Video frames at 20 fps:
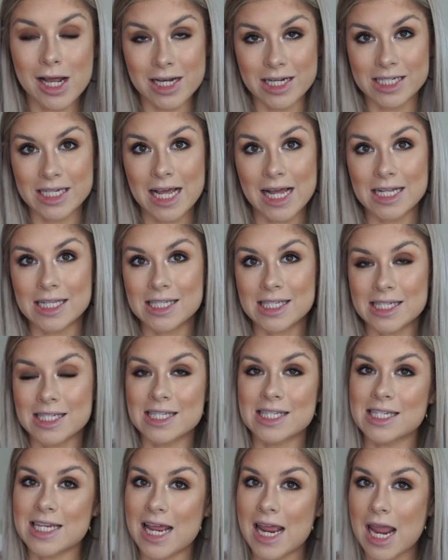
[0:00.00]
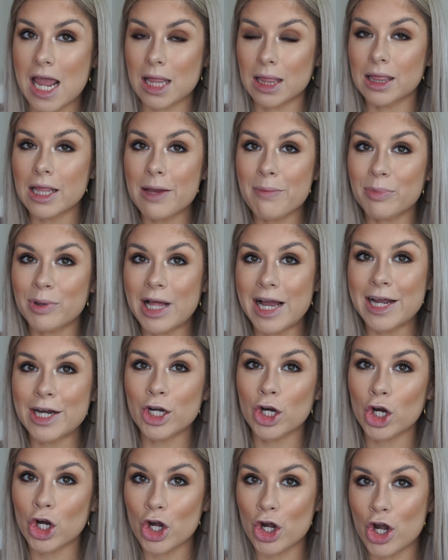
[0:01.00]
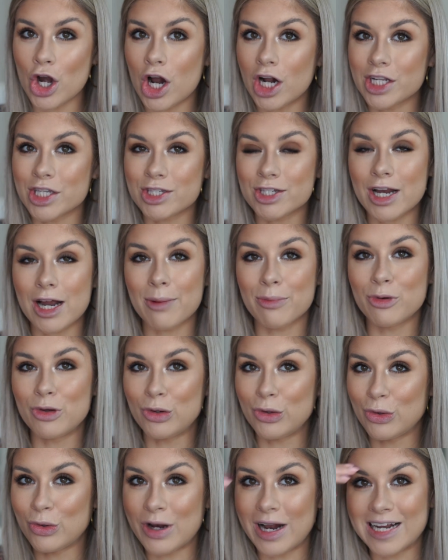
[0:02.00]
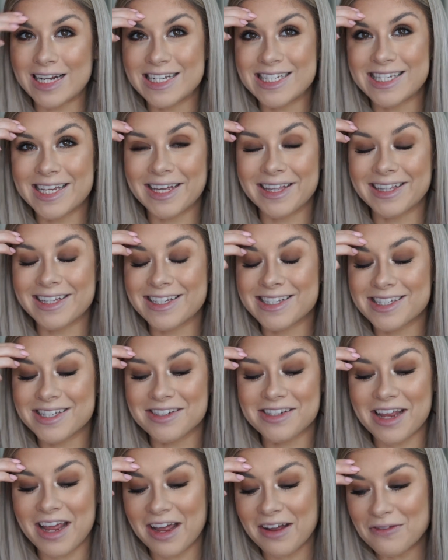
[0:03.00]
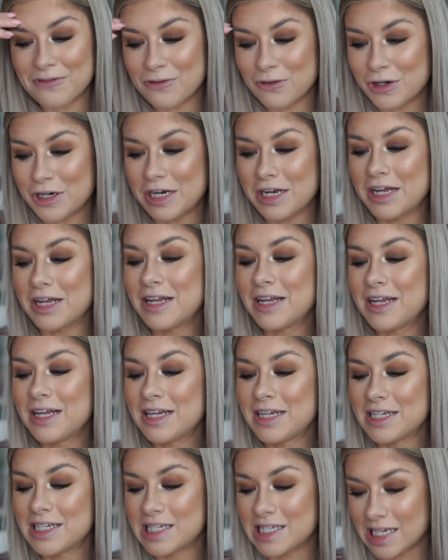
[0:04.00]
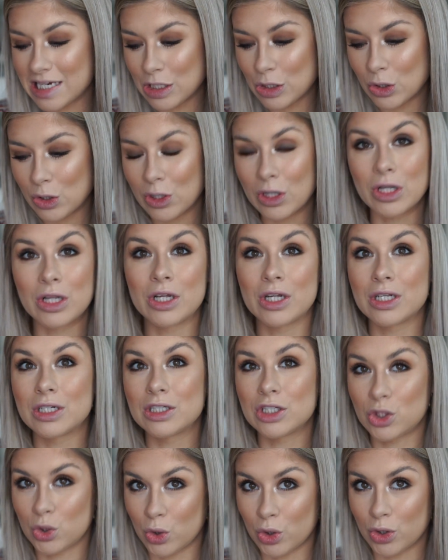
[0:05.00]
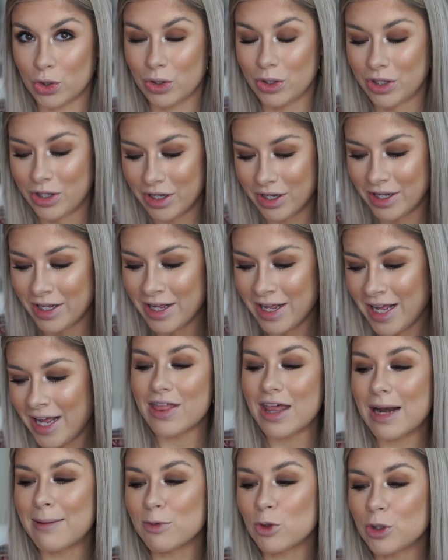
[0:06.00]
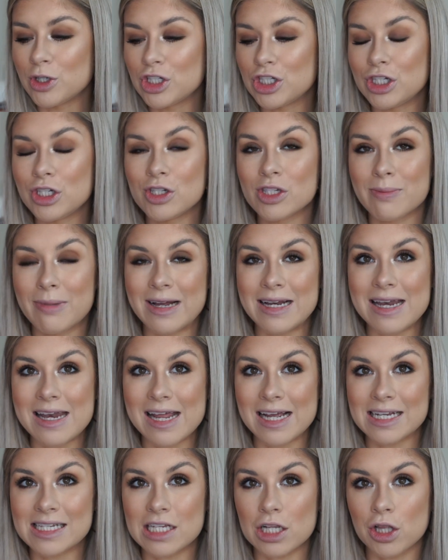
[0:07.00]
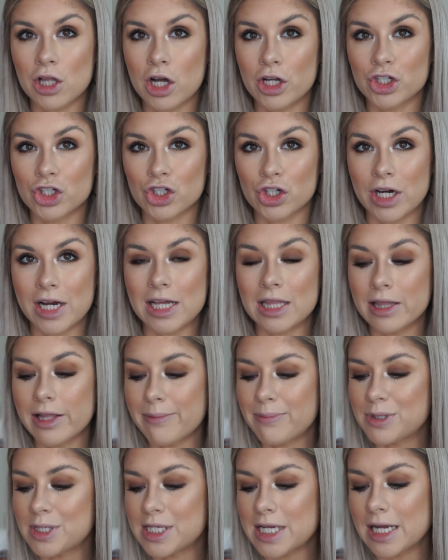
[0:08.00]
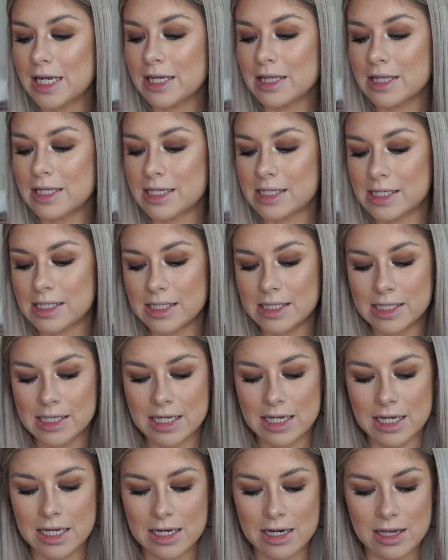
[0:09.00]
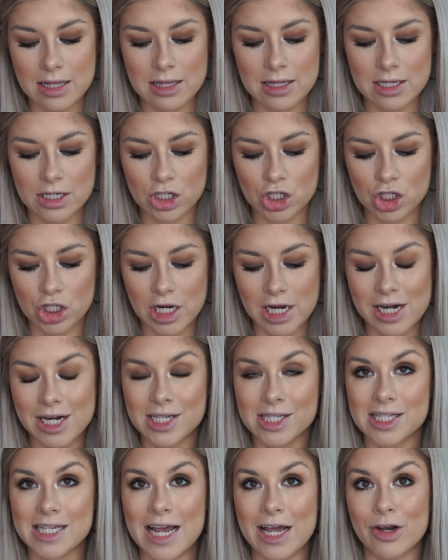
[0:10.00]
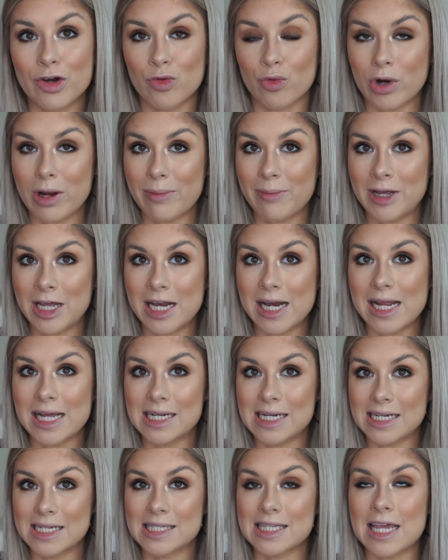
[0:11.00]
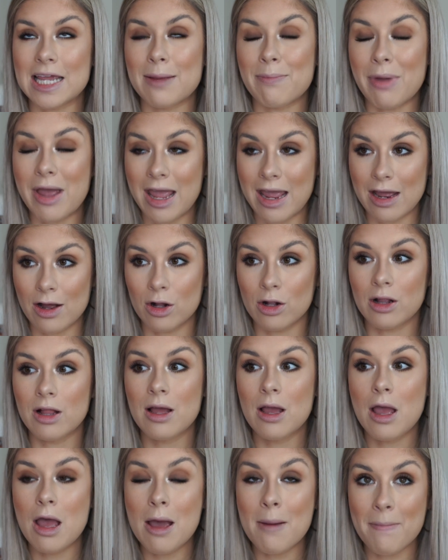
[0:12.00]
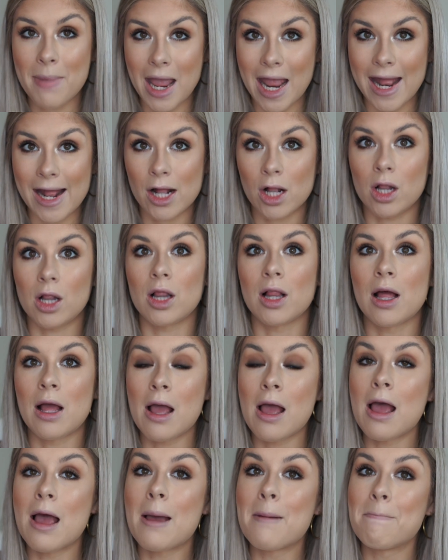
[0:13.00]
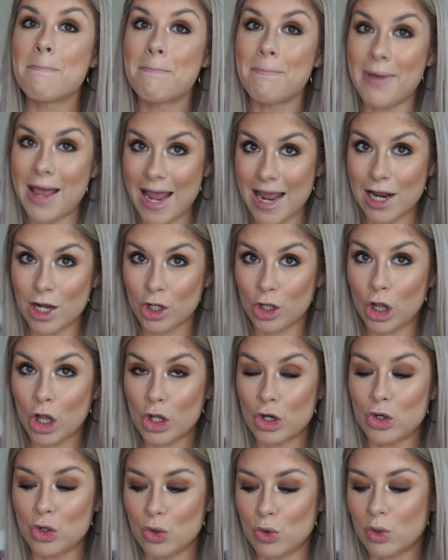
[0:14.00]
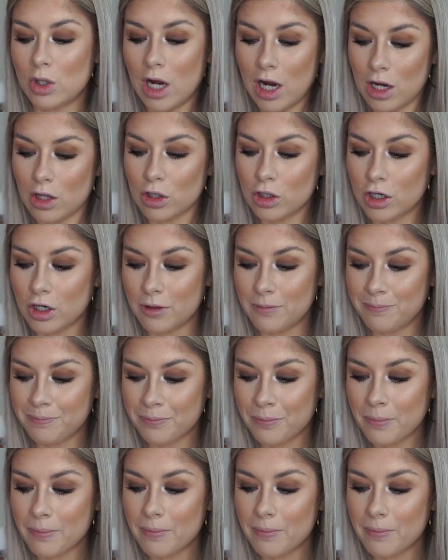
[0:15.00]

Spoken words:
Intense Stay Lip Liner Nonstop Nude. I say this in every single tutorial. And then I'm going to use my NYX Lingerie Lipstick. This is in the shade Satin Ribbon. It is a pale, pale, pale nude color.